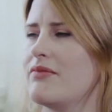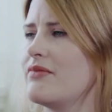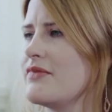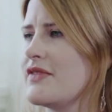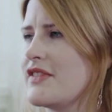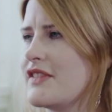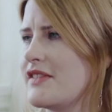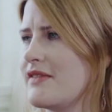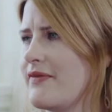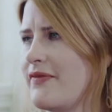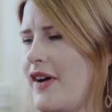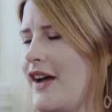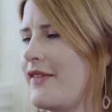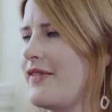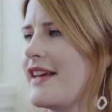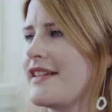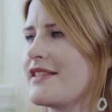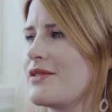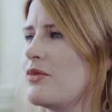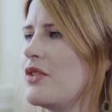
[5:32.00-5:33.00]

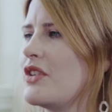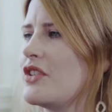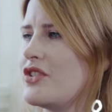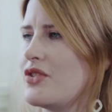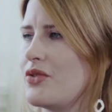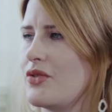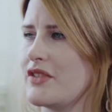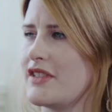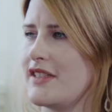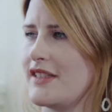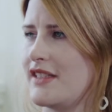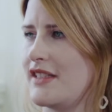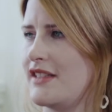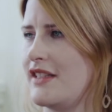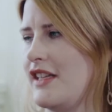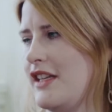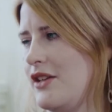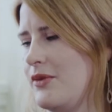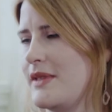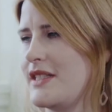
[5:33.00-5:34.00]
5,000 words shorter
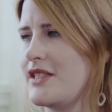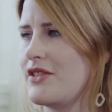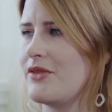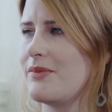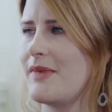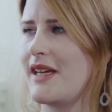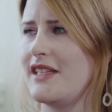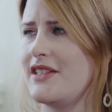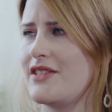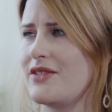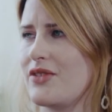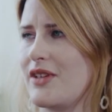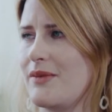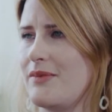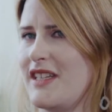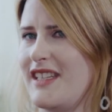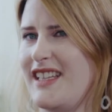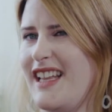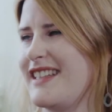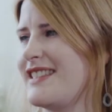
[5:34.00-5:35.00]
than the original
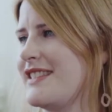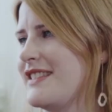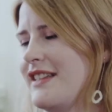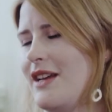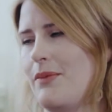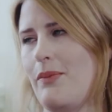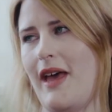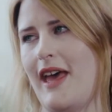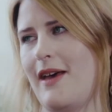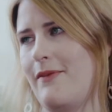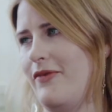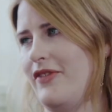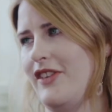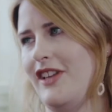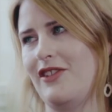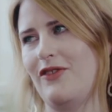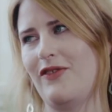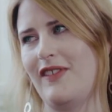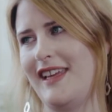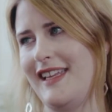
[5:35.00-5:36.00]
manuscript, and that's a
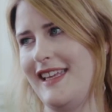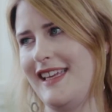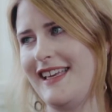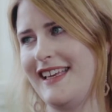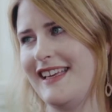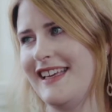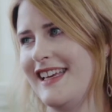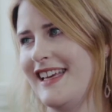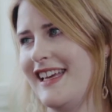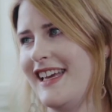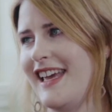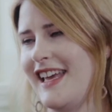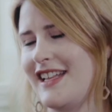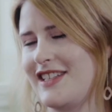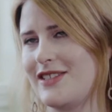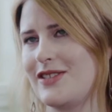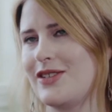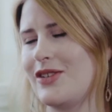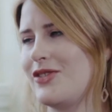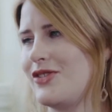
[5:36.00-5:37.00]
pamphlet, really.
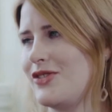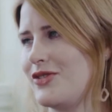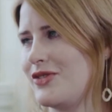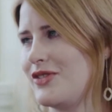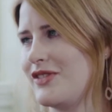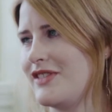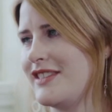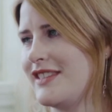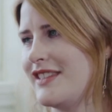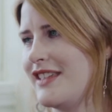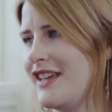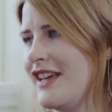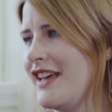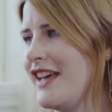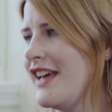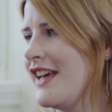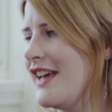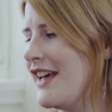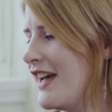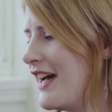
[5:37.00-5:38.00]
It's so short.
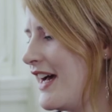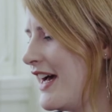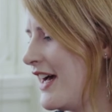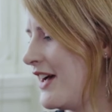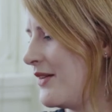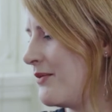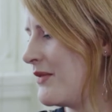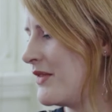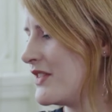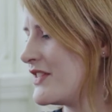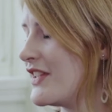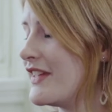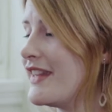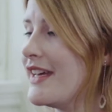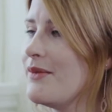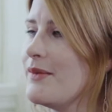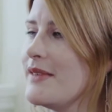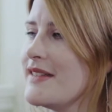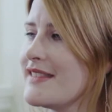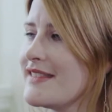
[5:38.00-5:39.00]

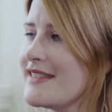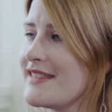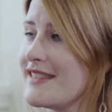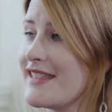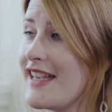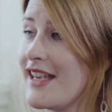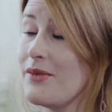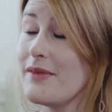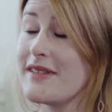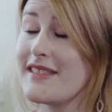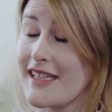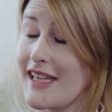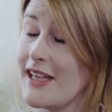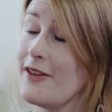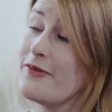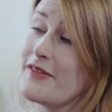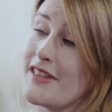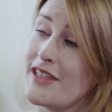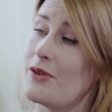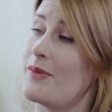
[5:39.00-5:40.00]
So it was a
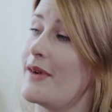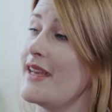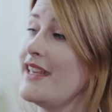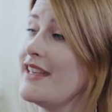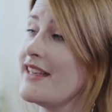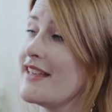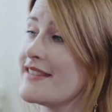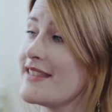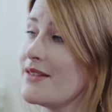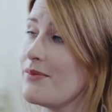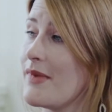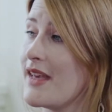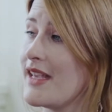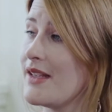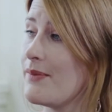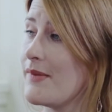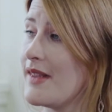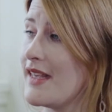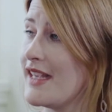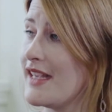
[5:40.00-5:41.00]
gift in a way, because it
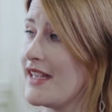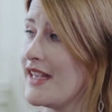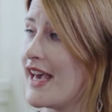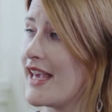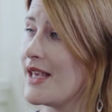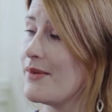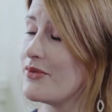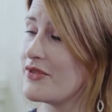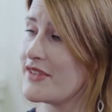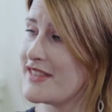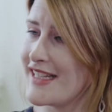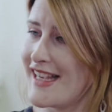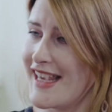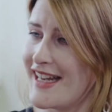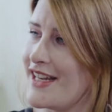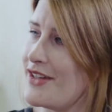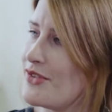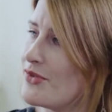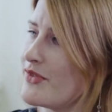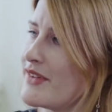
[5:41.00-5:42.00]
made me able to get
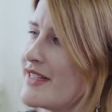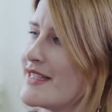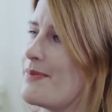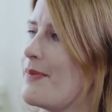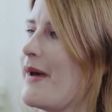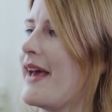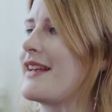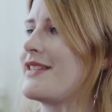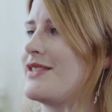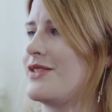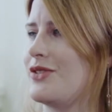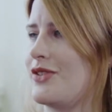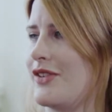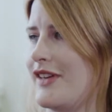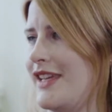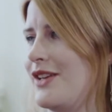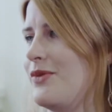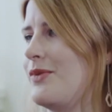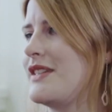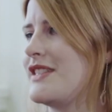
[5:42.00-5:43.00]
in all this
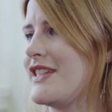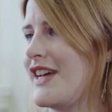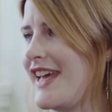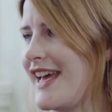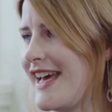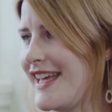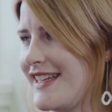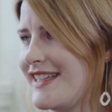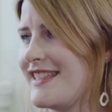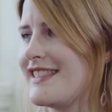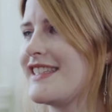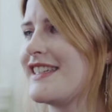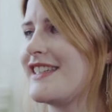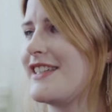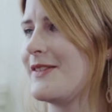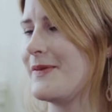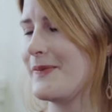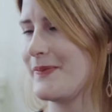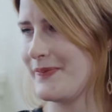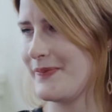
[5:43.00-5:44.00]
backstory, which I hadn't done.